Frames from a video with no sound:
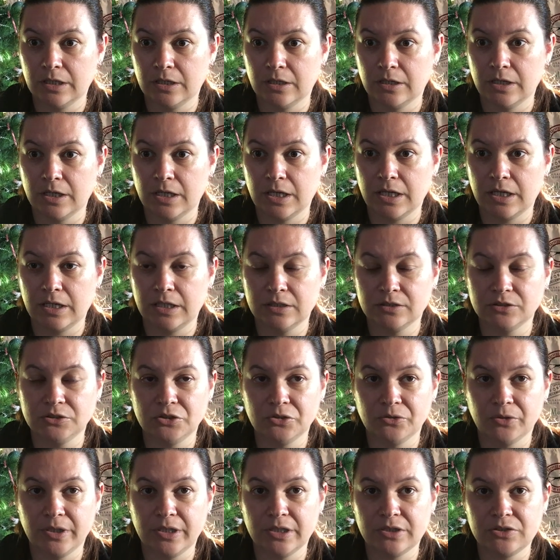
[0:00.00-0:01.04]
I
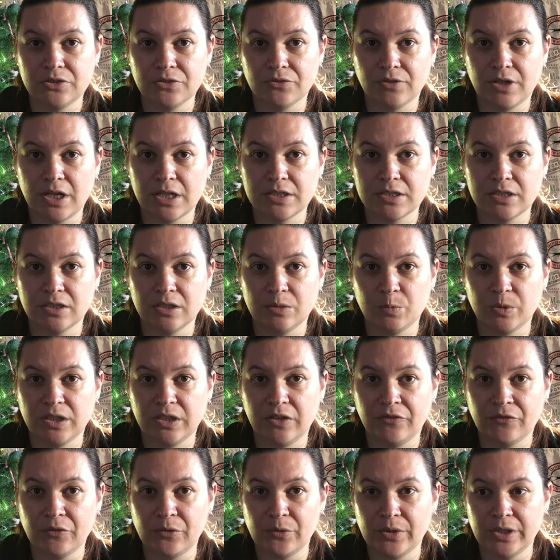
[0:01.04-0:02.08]
enjoy interacting with
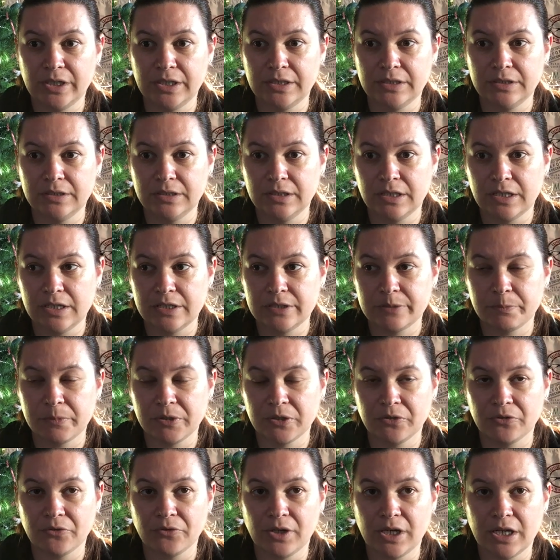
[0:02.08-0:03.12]
everyone. It's
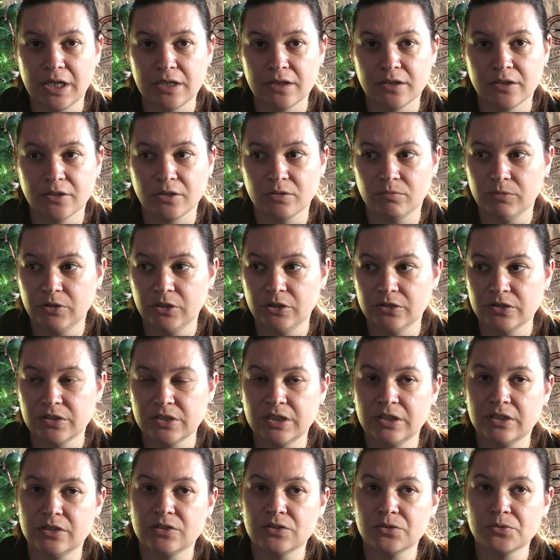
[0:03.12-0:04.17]
been great. The
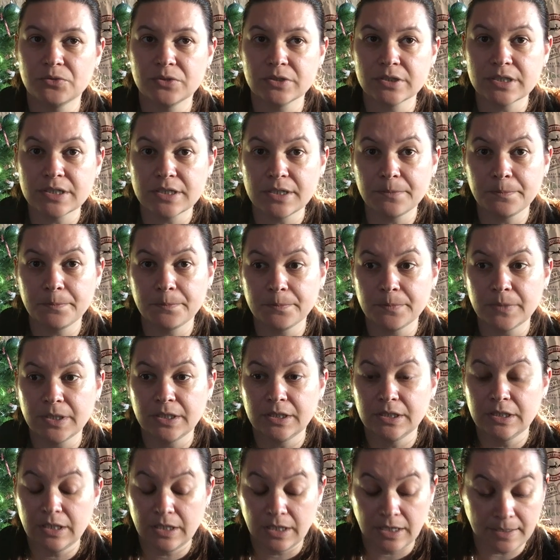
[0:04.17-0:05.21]
community is awesome,
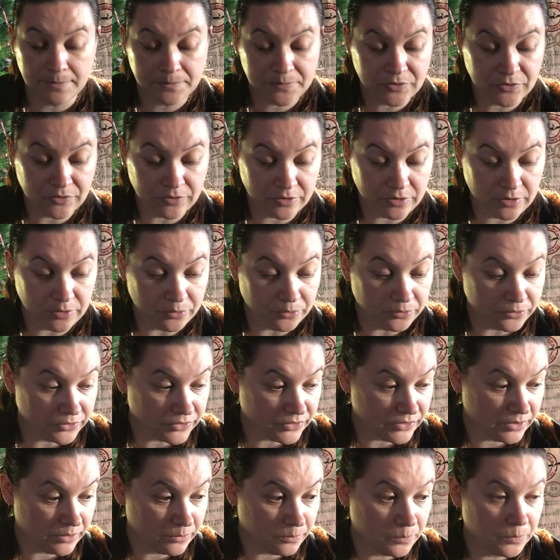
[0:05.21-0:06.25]
absolutely
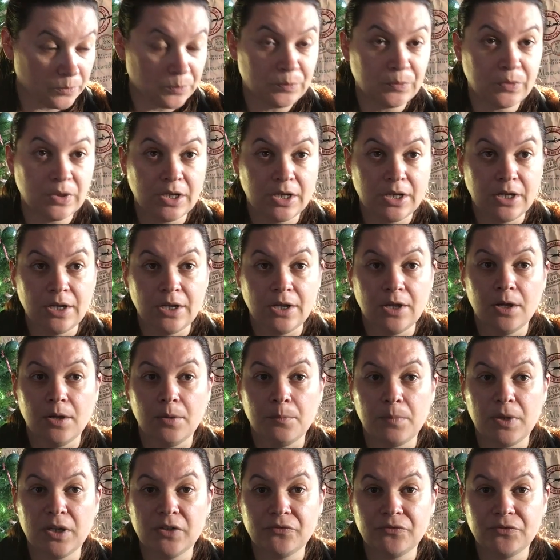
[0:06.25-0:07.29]
awesome.
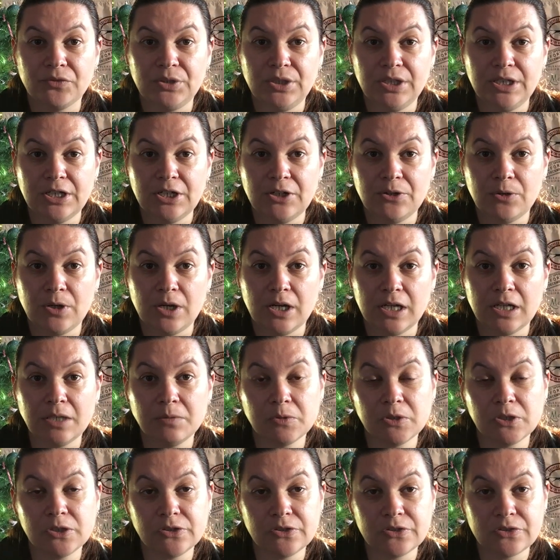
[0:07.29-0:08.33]
But for now, I'm
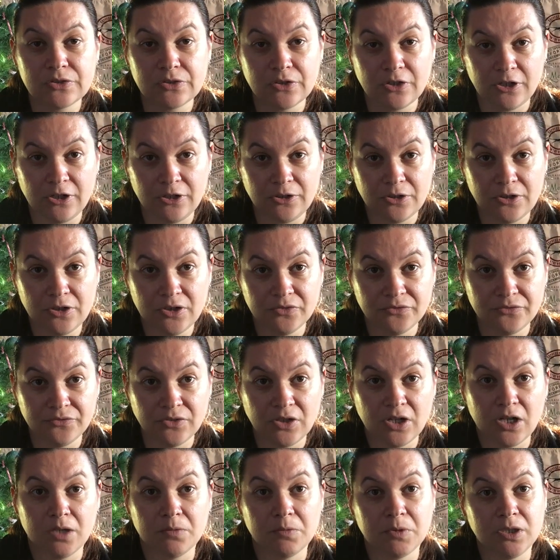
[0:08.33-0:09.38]
going to sign off.
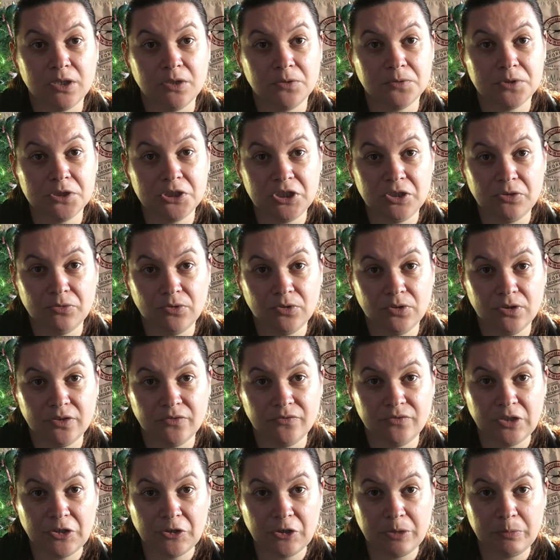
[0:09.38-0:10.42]
I'm going to wish you all a
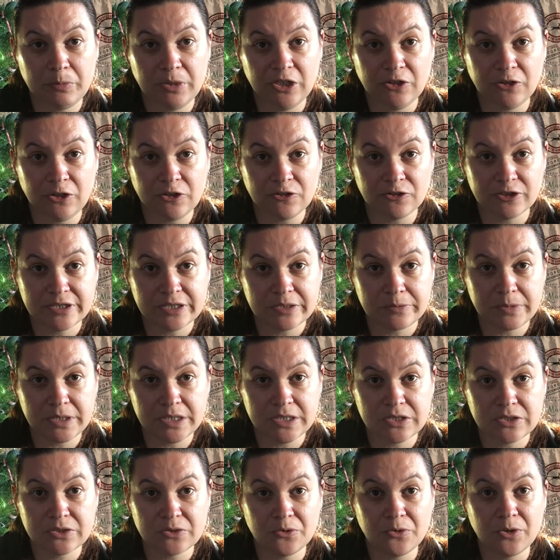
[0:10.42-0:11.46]
very Merry
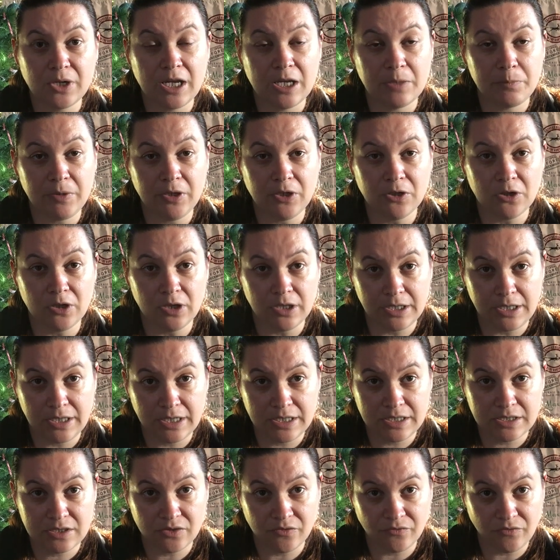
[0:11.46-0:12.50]
Christmas or Happy
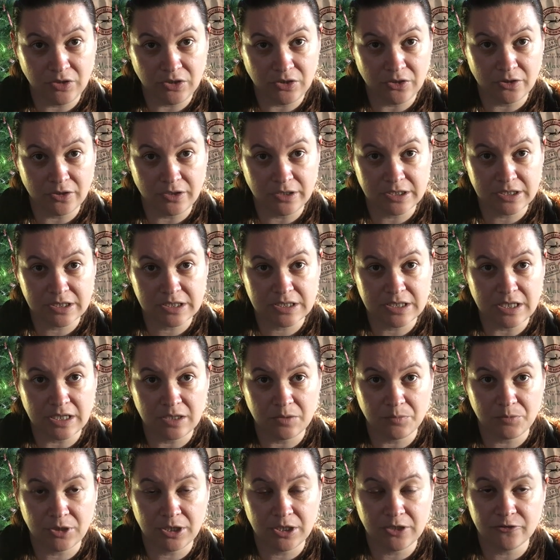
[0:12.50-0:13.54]
Holidays. If you don't
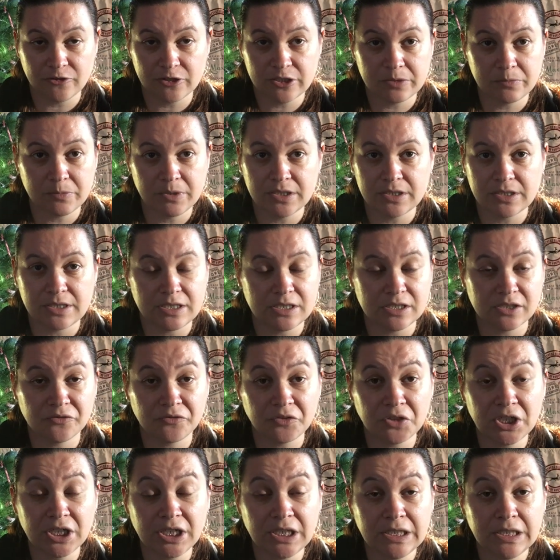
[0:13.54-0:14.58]
celebrate Christmas, that's
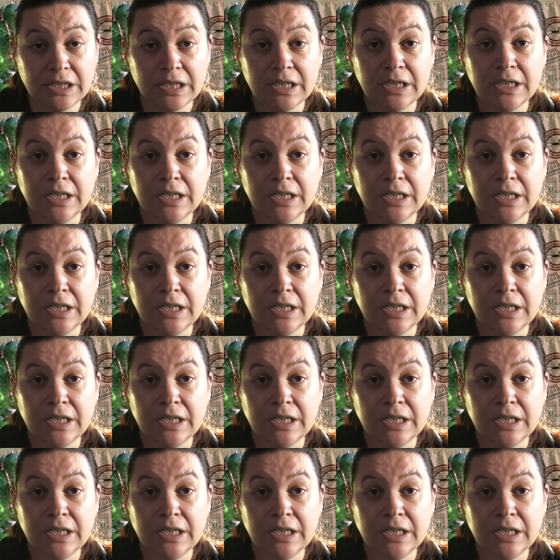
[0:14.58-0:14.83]
fine.